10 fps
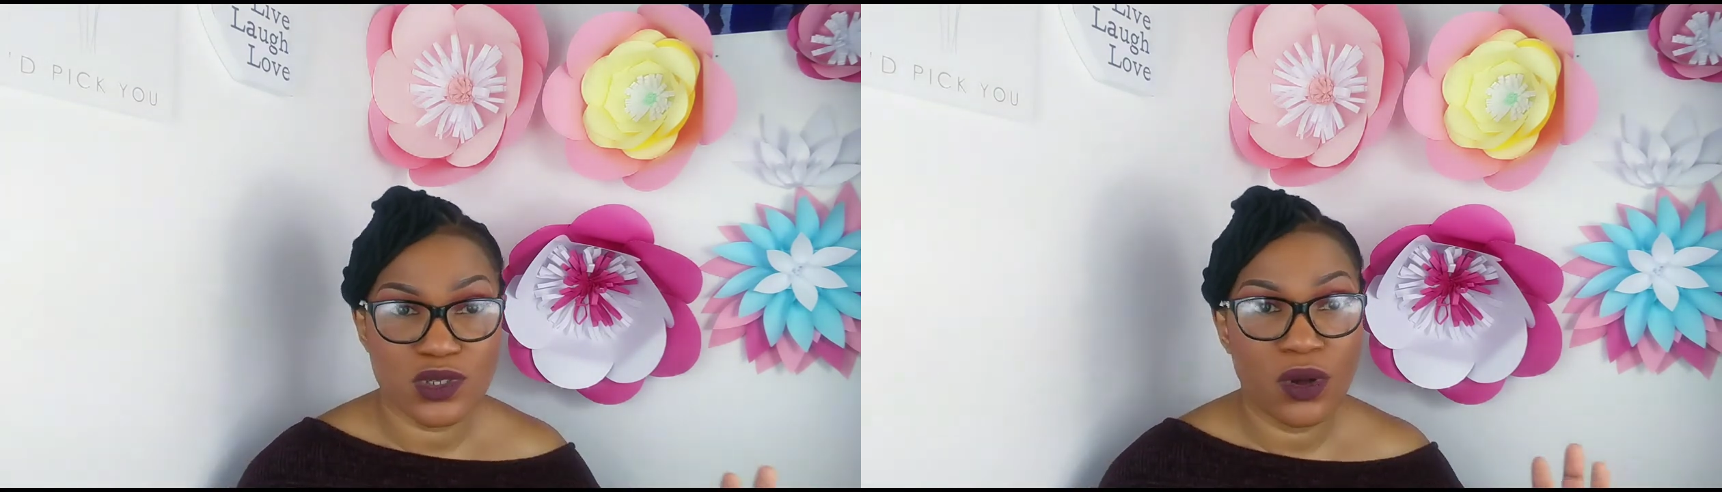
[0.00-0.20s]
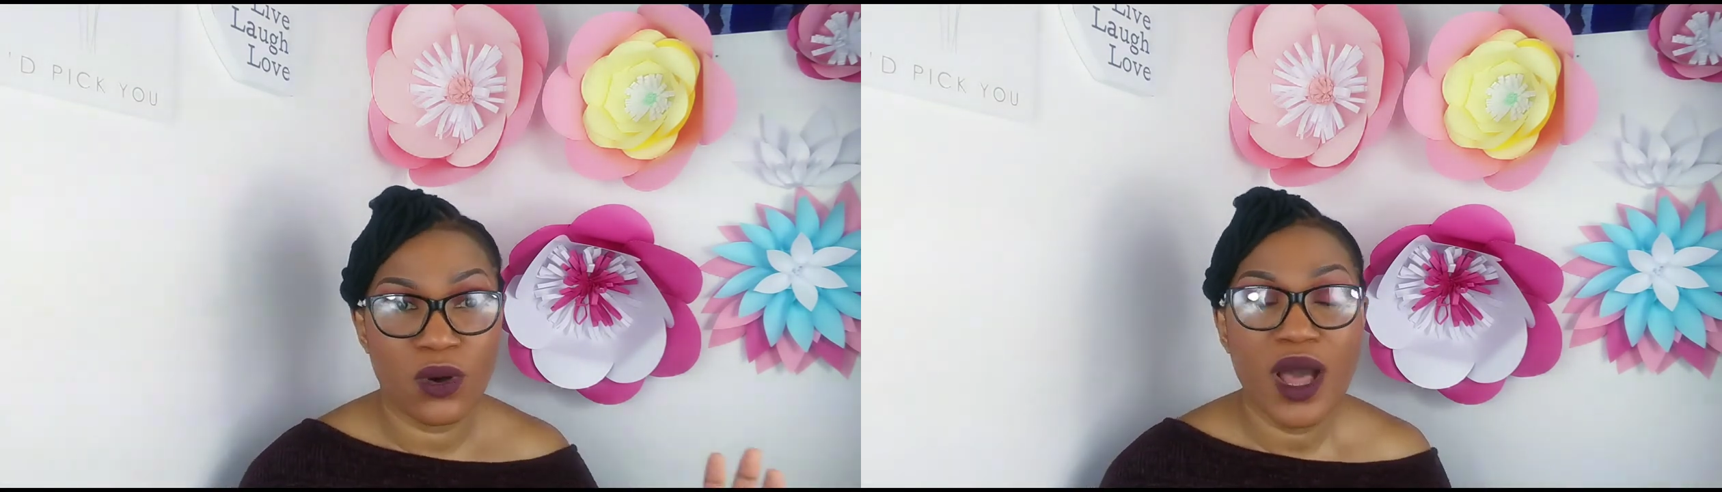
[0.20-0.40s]

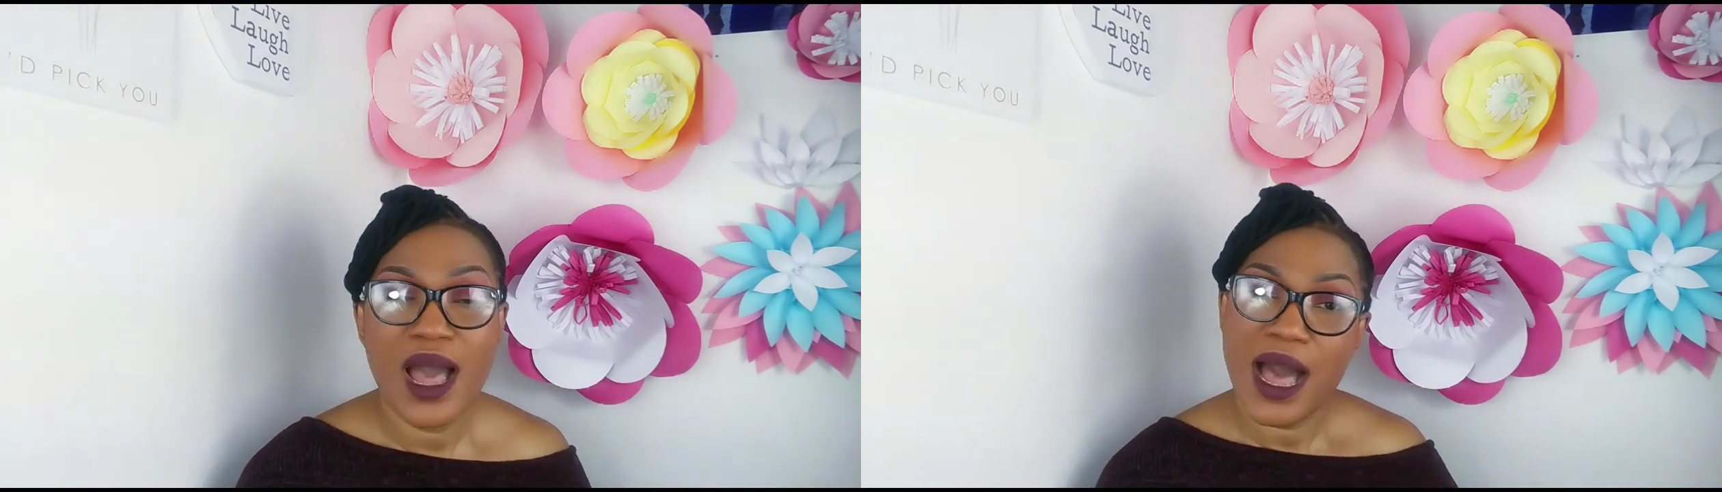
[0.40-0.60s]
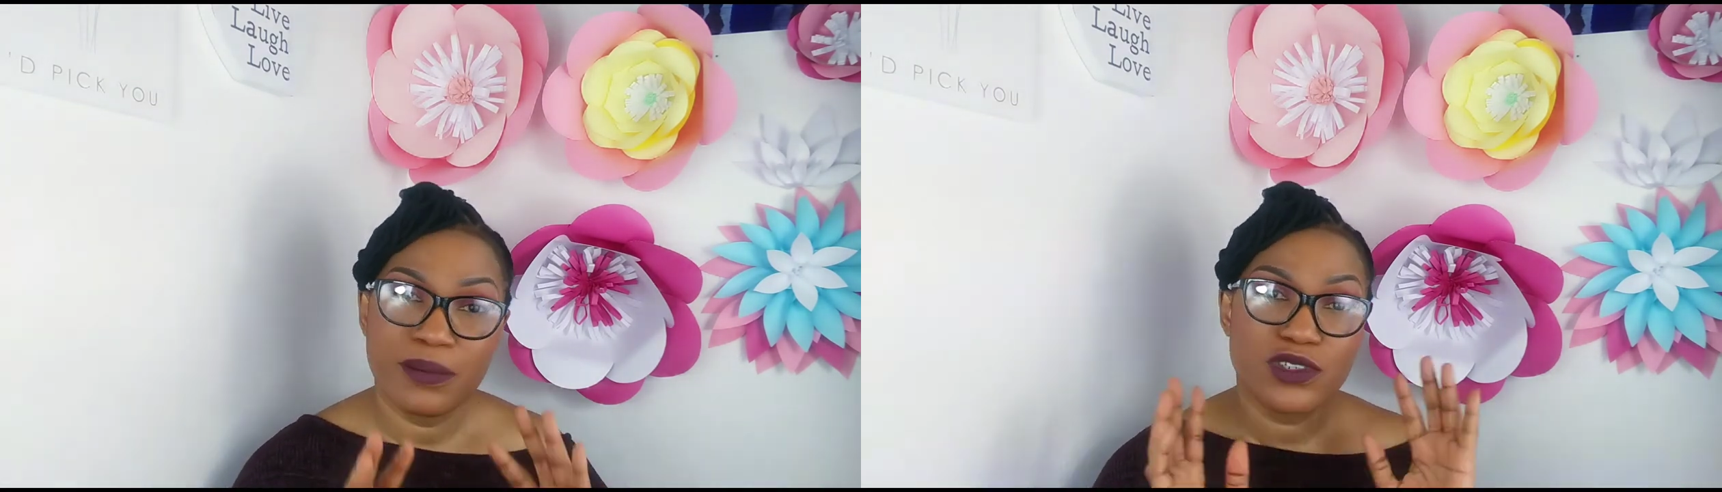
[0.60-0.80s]

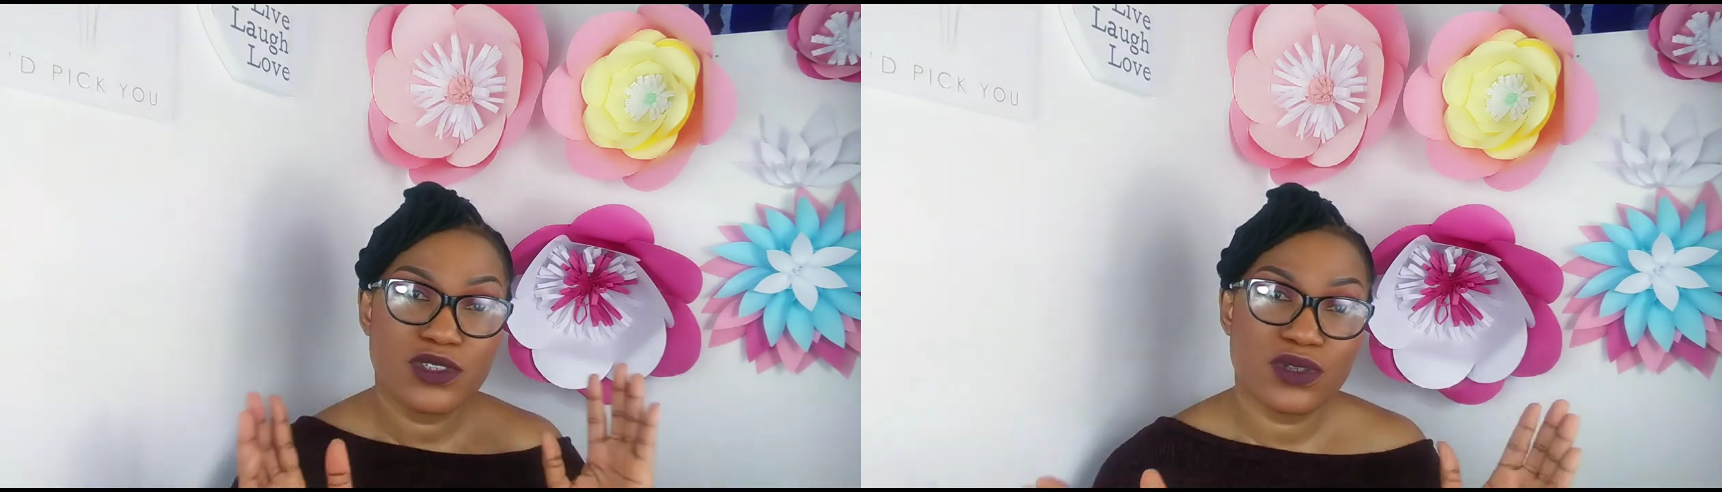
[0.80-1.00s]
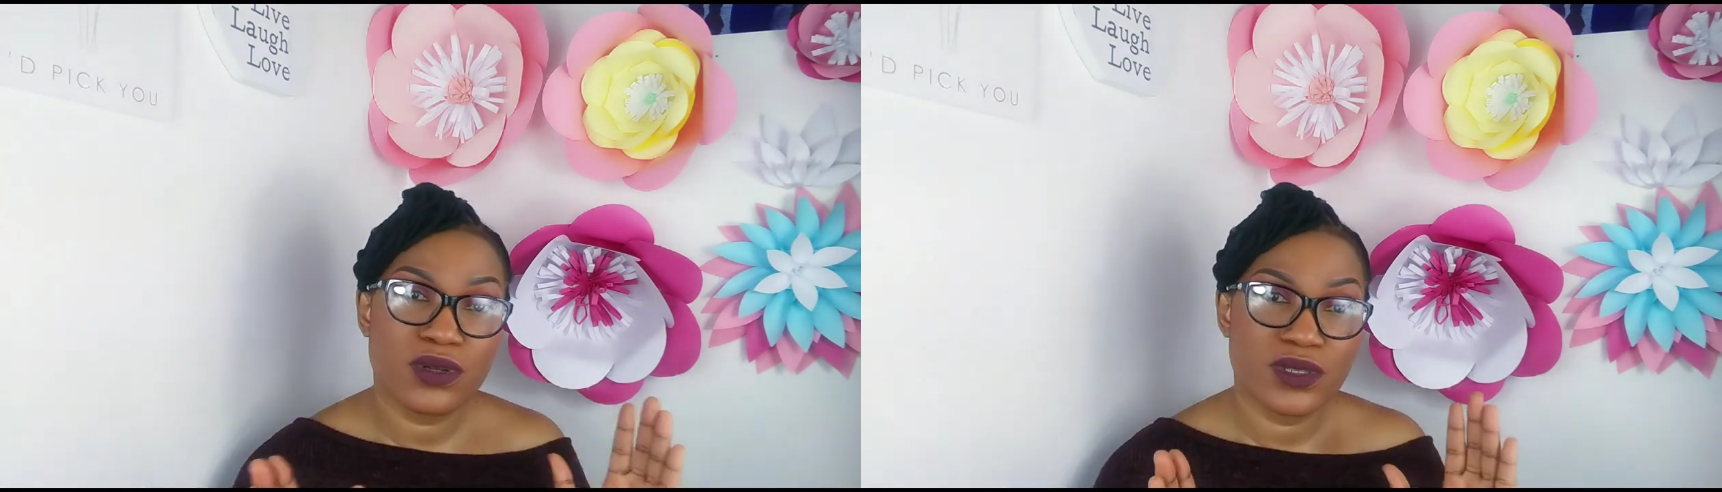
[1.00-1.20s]
So I'm just